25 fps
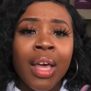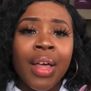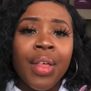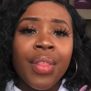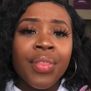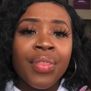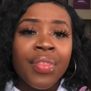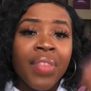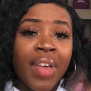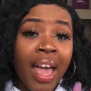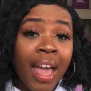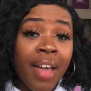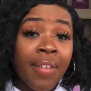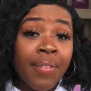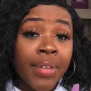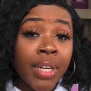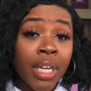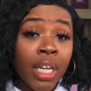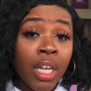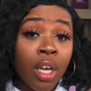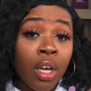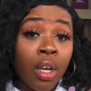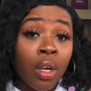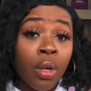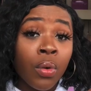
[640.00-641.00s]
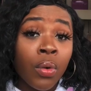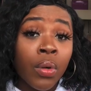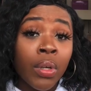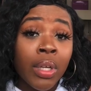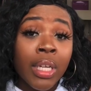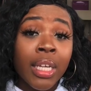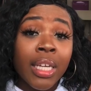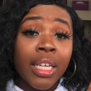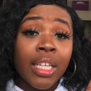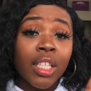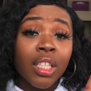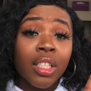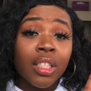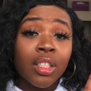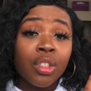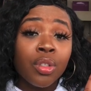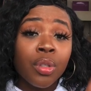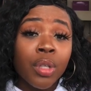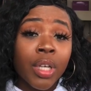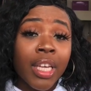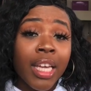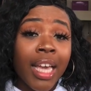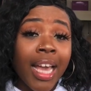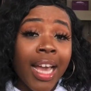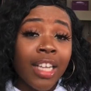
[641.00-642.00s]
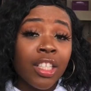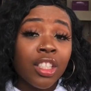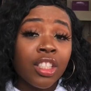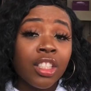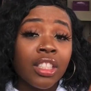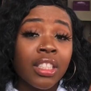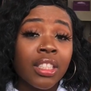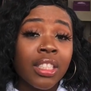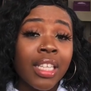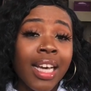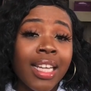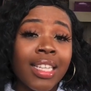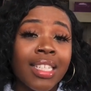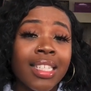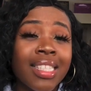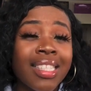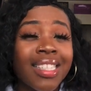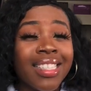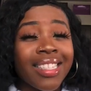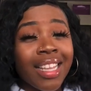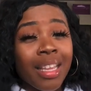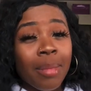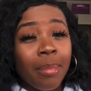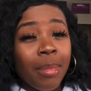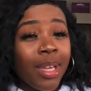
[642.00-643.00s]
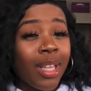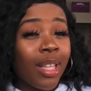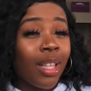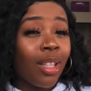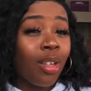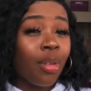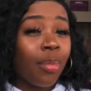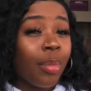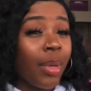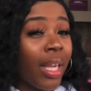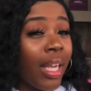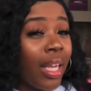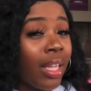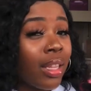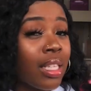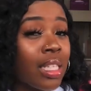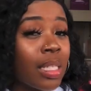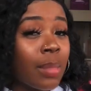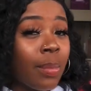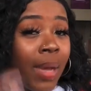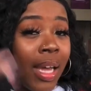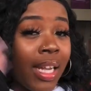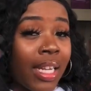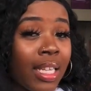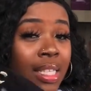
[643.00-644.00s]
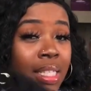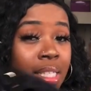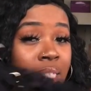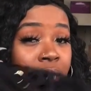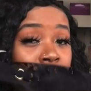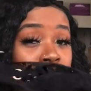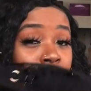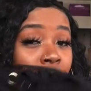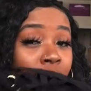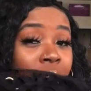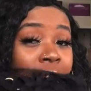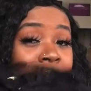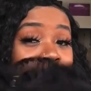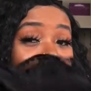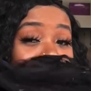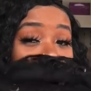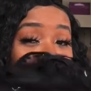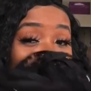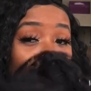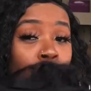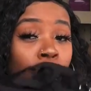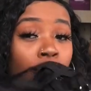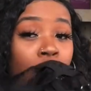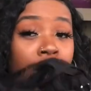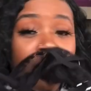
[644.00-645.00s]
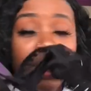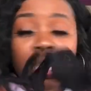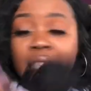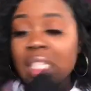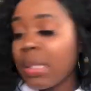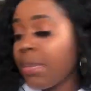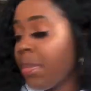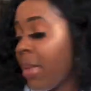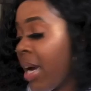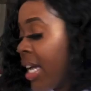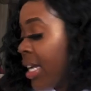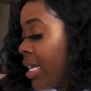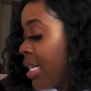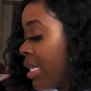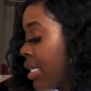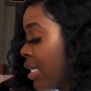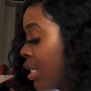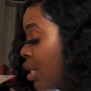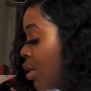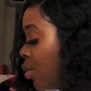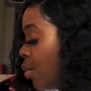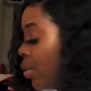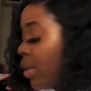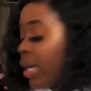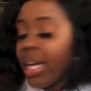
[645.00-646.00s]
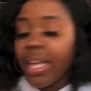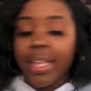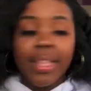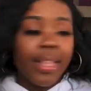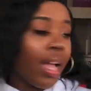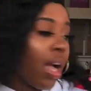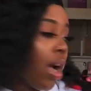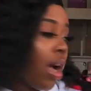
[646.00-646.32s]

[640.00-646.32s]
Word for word: That video, you can actually kind of see me a little bit in this bodysuit, and I wore this bodysuit and I